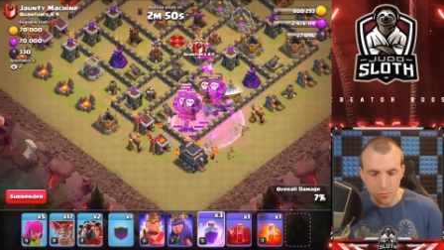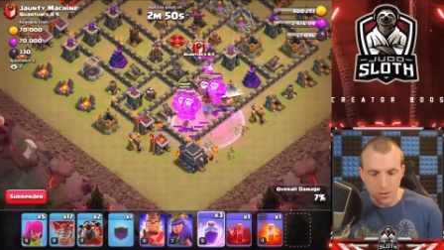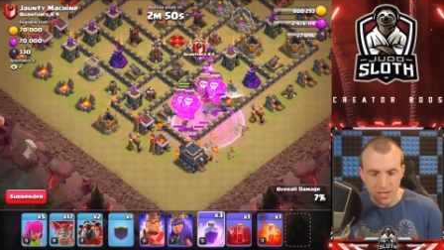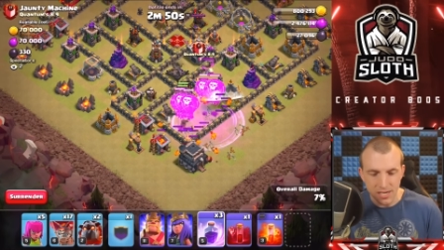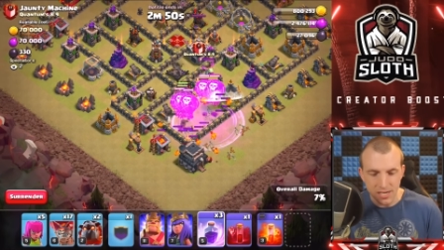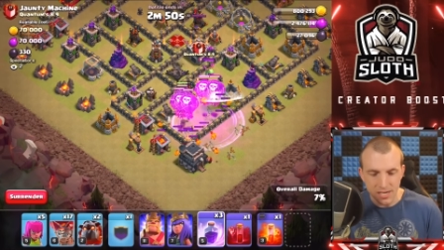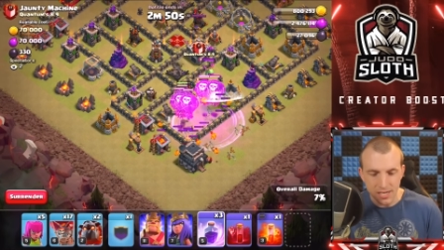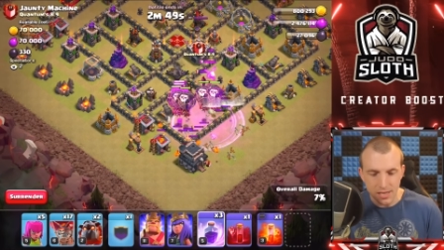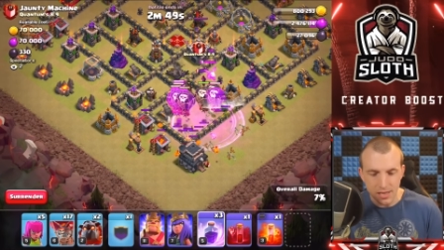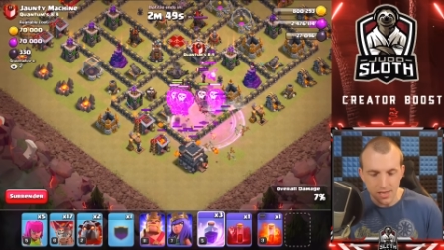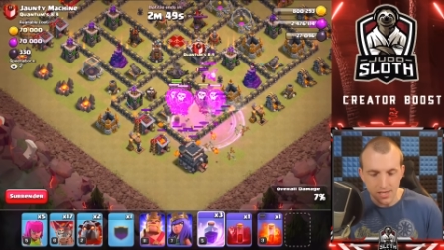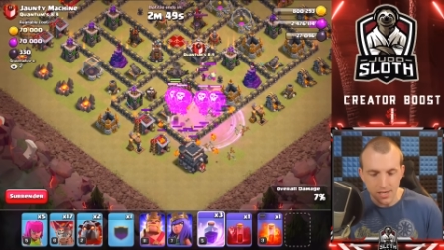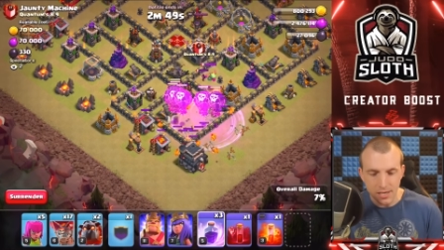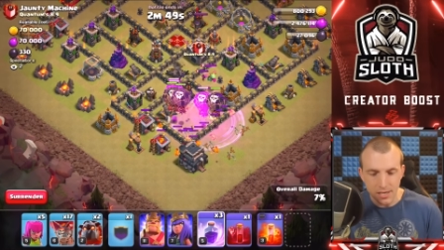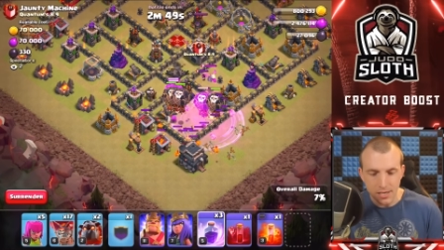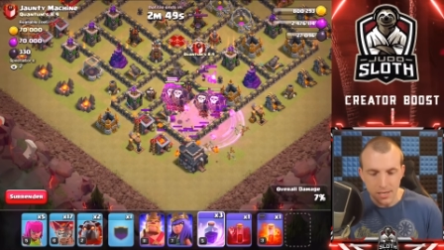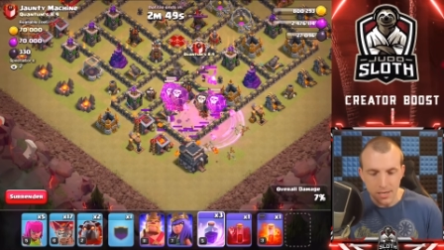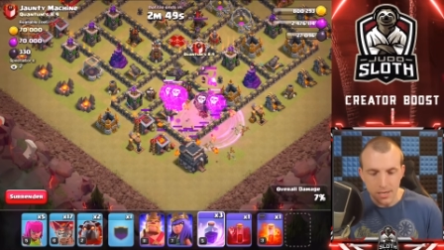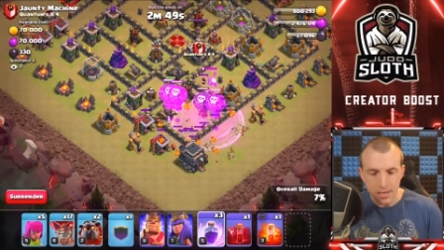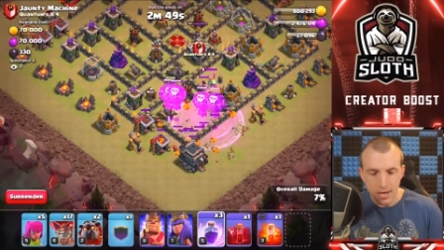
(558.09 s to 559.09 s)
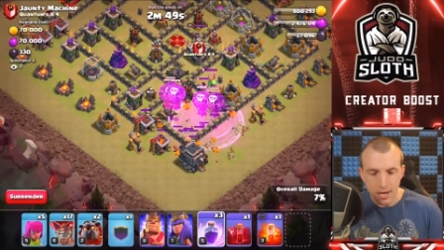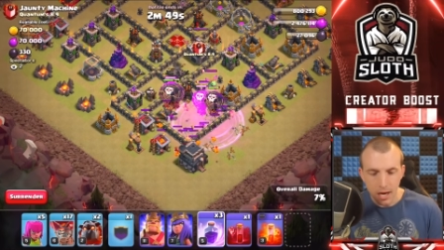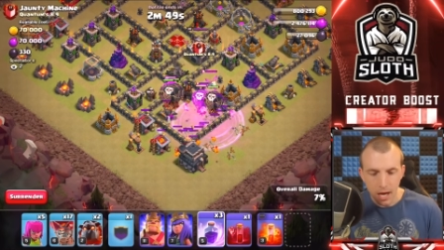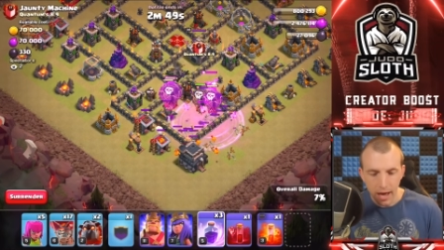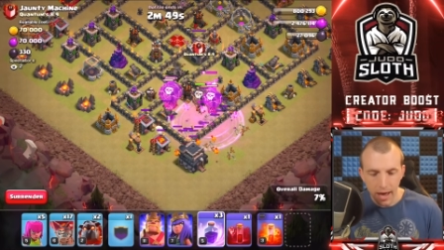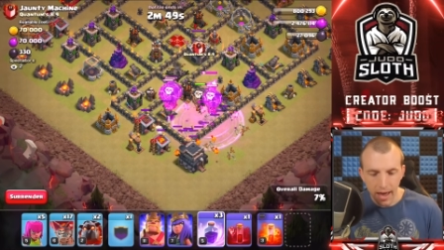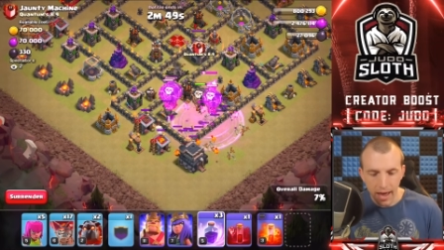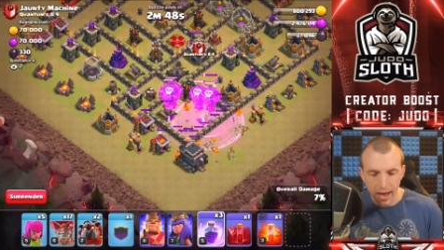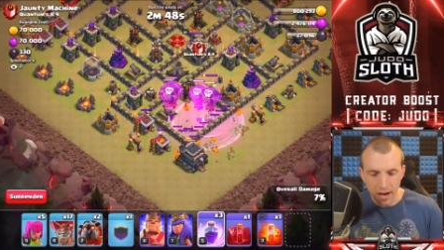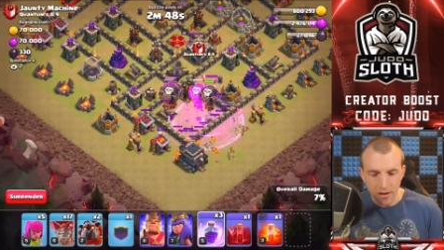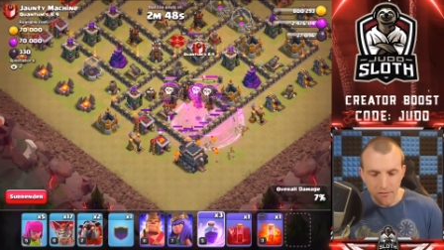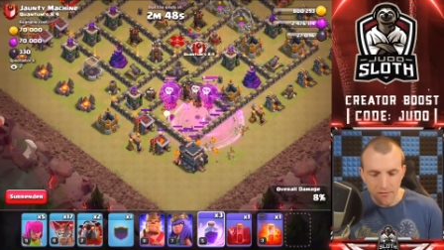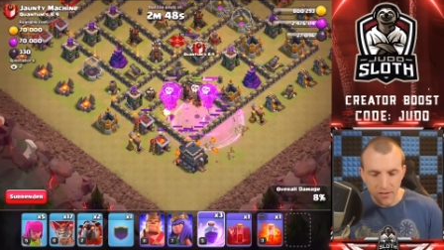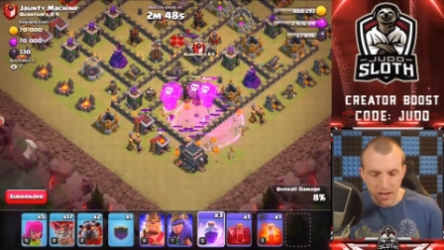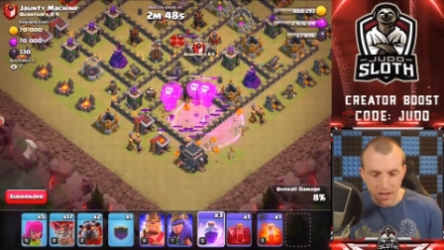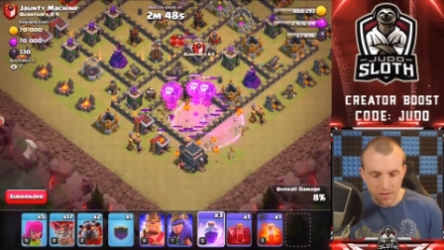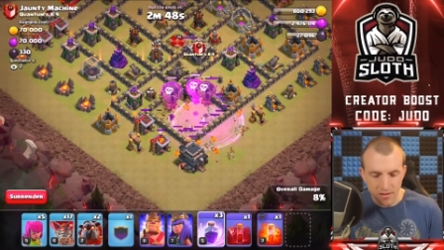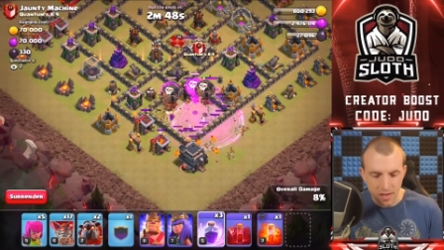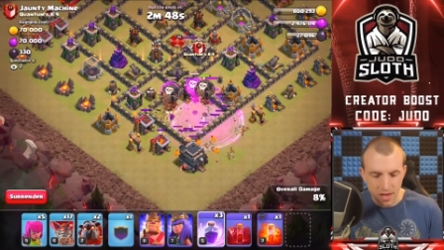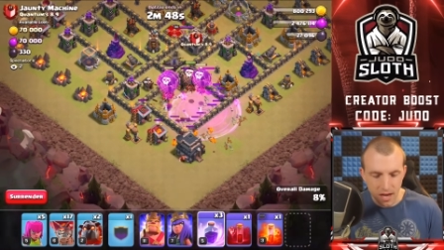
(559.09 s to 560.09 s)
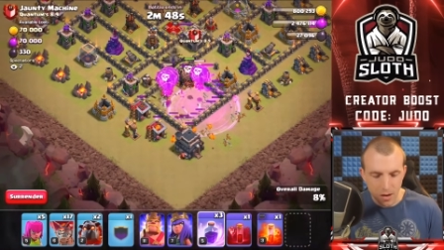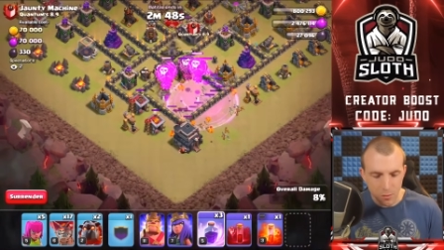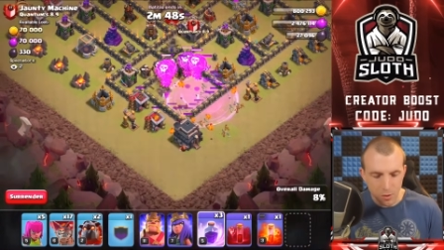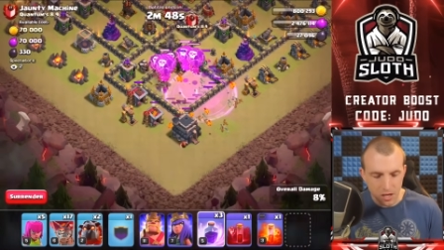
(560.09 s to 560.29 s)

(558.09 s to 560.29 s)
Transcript: We need the air defense there,